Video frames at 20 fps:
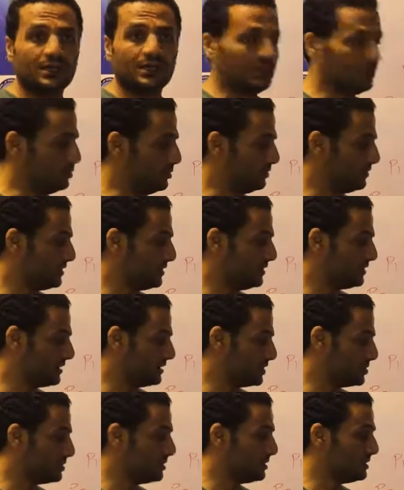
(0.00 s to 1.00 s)
and you found
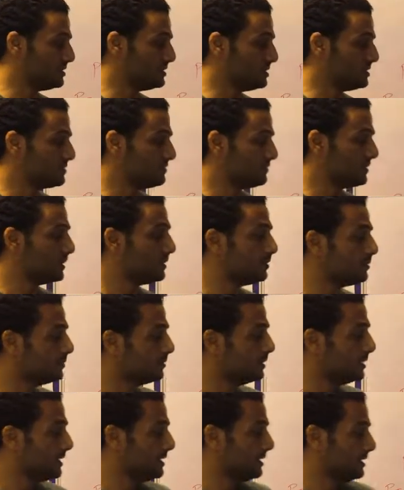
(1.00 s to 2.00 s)
actually this
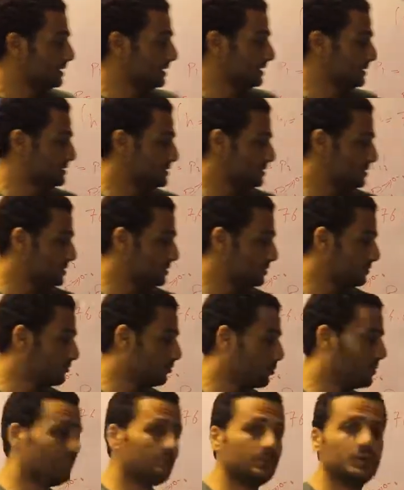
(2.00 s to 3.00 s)
value instead of
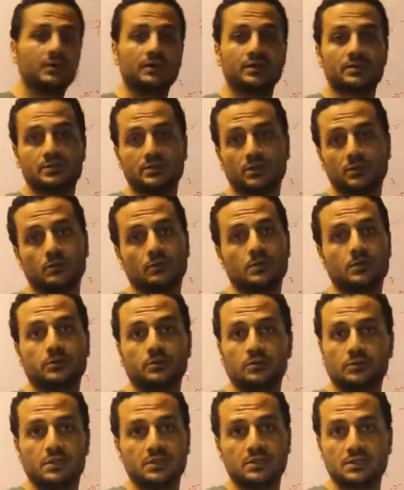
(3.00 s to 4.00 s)
1 bar is equal
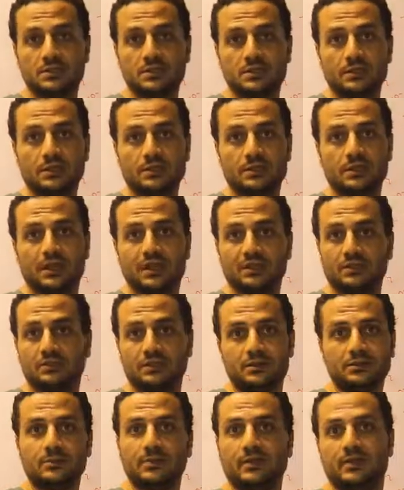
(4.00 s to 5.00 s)
to, let's say,
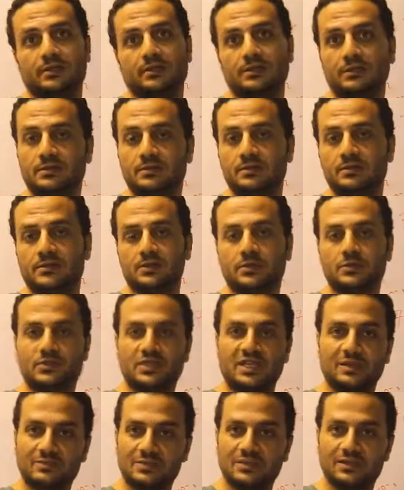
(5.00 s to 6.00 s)
100 bar. So
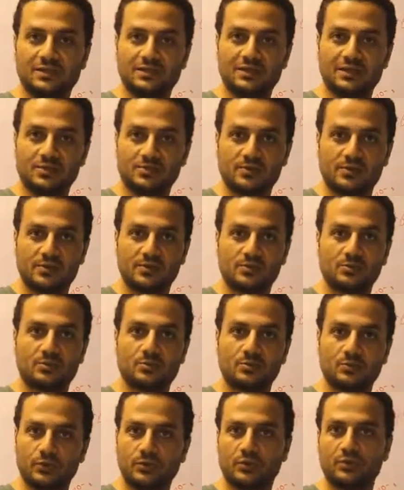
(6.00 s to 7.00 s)
something actually
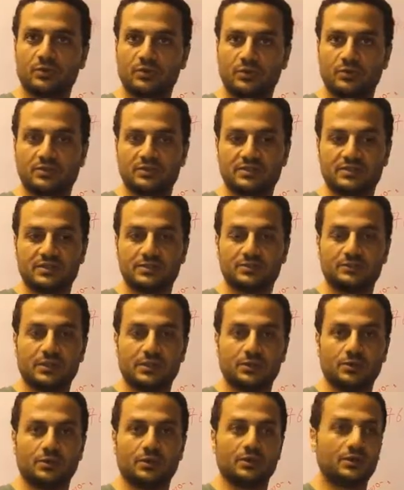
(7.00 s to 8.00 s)
should be wrong with this
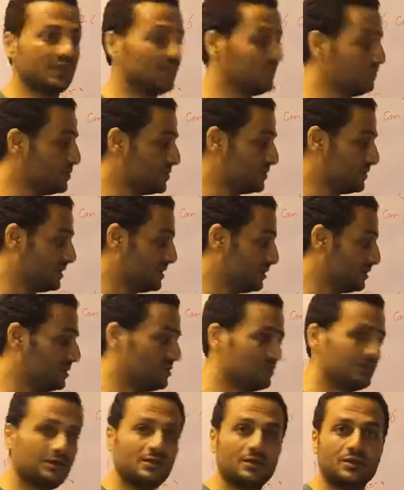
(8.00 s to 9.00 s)
value. Okay? Atmospheric
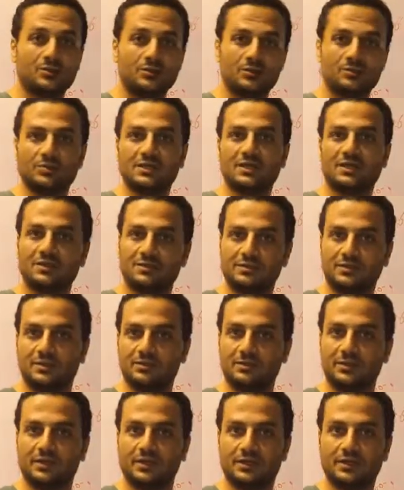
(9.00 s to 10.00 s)
pressure cannot be
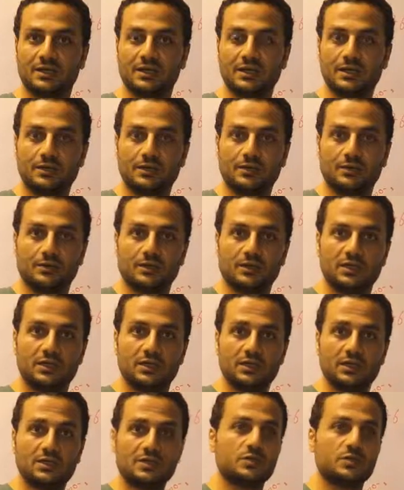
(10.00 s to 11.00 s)
100 bar.
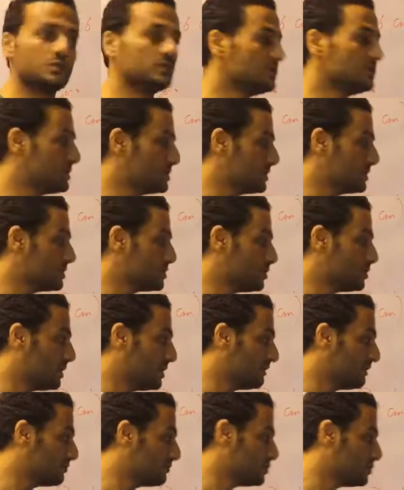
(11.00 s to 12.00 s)
Okay, so in this case you
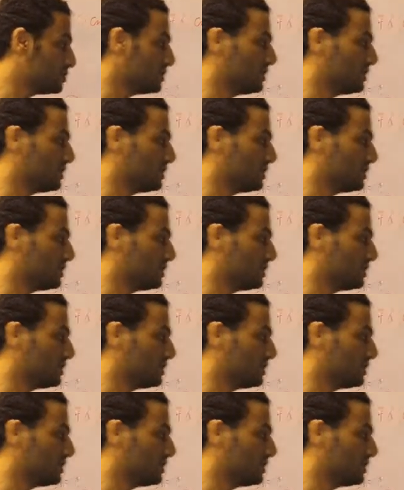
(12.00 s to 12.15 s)
have to